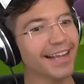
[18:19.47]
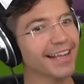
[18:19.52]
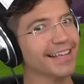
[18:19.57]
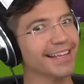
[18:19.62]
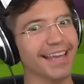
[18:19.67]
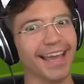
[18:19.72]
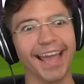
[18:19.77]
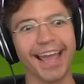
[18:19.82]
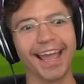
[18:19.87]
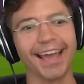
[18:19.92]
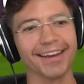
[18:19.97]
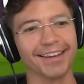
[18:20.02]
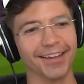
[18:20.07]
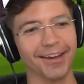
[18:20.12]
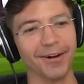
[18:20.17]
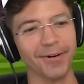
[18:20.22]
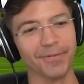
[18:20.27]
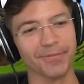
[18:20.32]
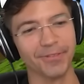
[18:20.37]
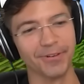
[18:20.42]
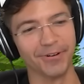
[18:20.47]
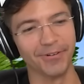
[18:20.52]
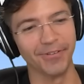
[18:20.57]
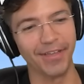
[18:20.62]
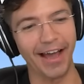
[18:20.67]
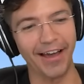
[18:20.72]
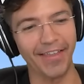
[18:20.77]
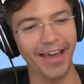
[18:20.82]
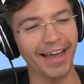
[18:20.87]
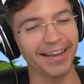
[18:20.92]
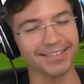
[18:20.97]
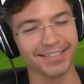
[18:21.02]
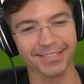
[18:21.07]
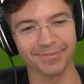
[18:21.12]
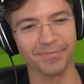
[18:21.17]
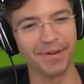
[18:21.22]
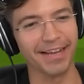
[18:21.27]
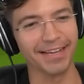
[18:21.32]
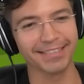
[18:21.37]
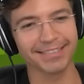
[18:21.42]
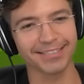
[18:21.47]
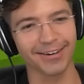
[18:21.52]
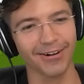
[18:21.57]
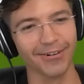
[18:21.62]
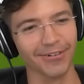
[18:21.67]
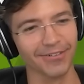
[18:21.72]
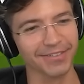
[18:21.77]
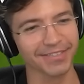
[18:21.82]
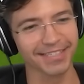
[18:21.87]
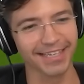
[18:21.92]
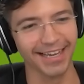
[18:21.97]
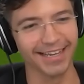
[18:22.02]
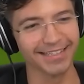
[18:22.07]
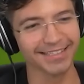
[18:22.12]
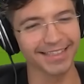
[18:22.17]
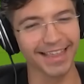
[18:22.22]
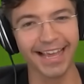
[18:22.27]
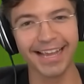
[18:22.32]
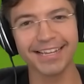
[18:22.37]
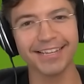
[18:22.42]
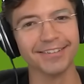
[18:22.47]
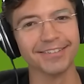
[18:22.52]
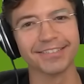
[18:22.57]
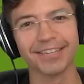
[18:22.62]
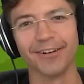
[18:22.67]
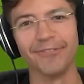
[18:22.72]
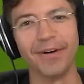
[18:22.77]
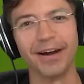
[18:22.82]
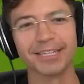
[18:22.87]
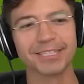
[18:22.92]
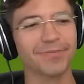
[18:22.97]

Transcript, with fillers: Can go through. Now, that just makes total sense. Thank you so much,